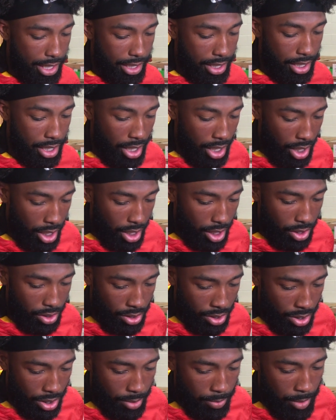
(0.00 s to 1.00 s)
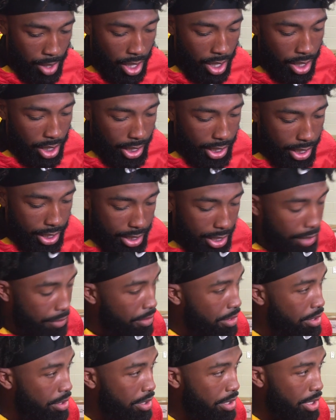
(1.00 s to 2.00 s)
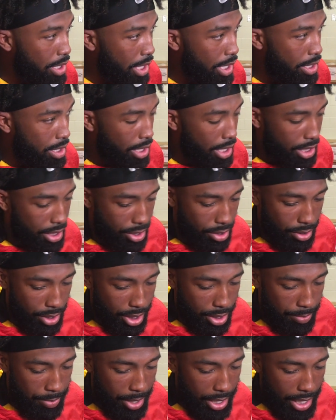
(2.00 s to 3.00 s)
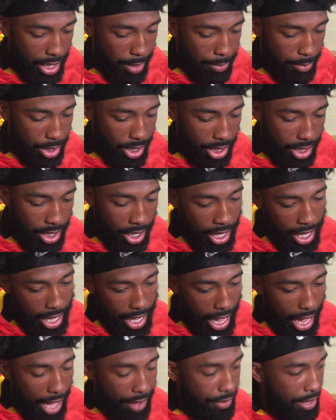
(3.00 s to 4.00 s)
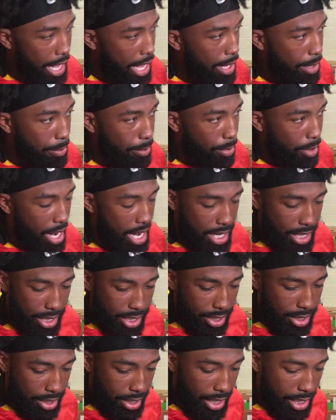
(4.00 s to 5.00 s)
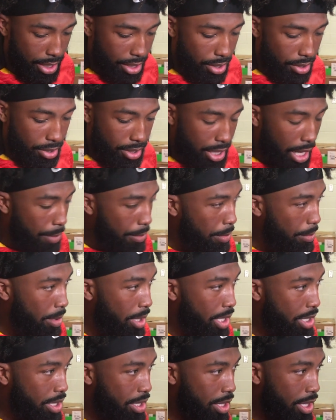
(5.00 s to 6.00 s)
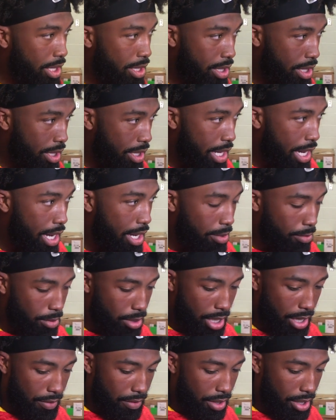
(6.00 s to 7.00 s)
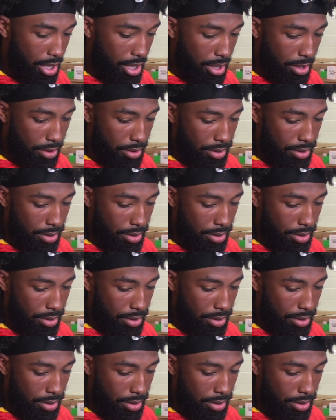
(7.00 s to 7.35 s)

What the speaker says: And, you know, Lamar, he can definitely do the same thing. So just being able to have that in practice, get those type of plays and things like that would definitely help.